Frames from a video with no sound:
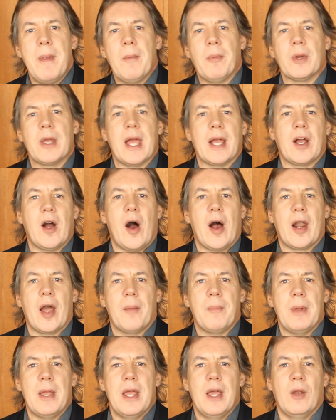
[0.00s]
people get caught
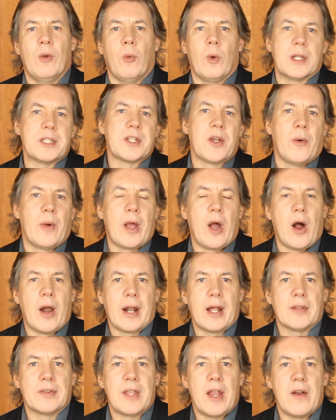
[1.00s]
up in what's going
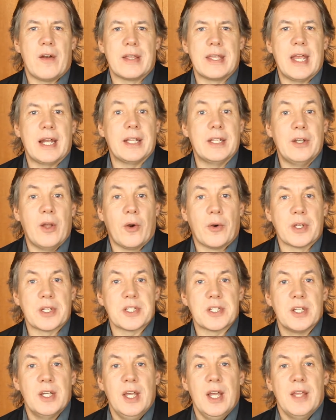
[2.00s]
on out there and getting
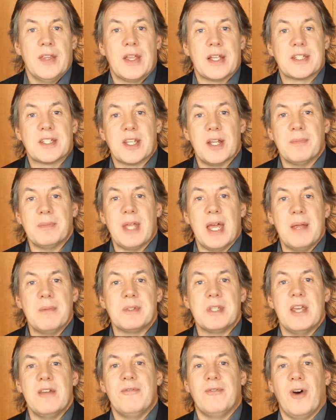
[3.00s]
noticed that
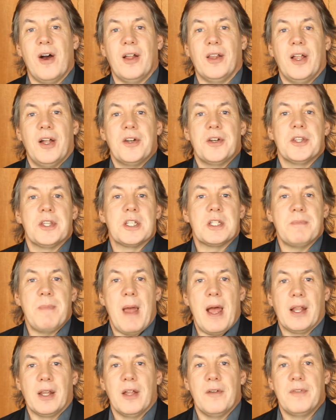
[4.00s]
sometimes they fall under the
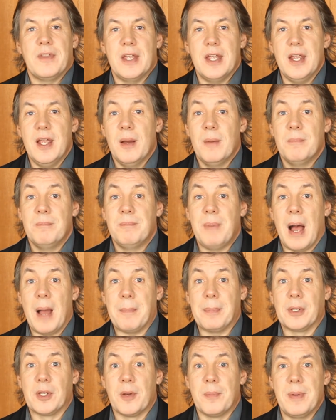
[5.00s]
spell of the
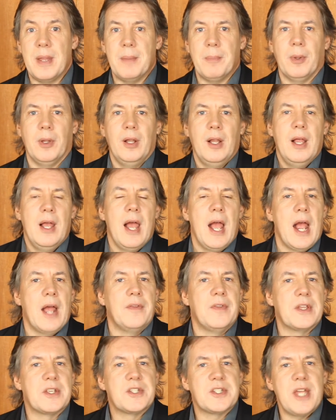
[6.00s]
popular people,
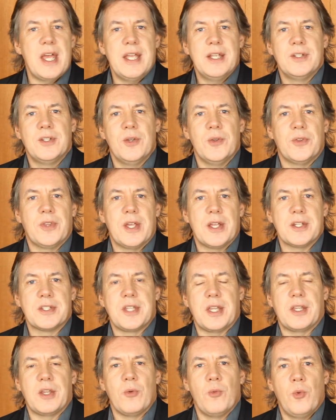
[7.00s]
and they say and do
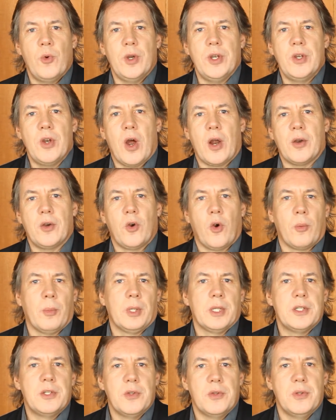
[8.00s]
things that they would not
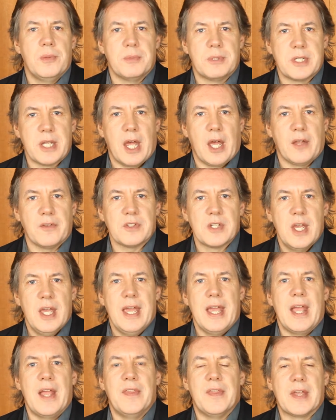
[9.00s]
normally do themselves
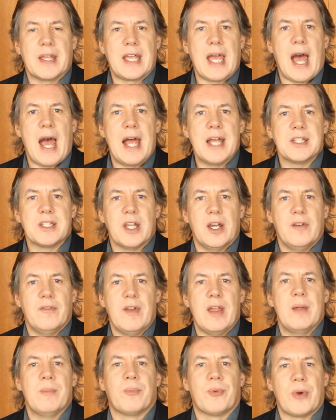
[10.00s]
in the guise
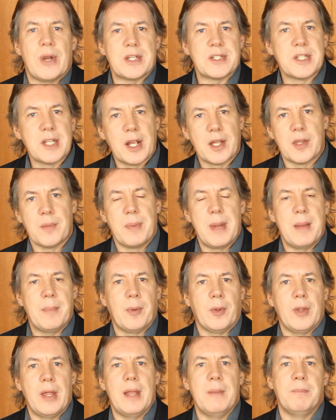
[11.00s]
of impressing other
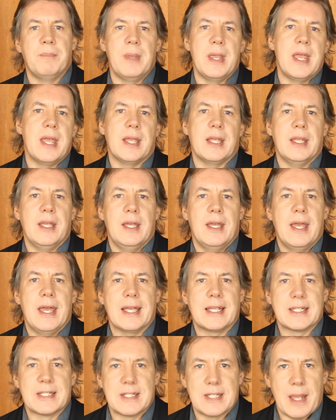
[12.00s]
people and being
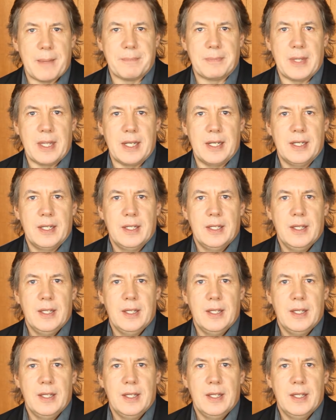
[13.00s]
accepted.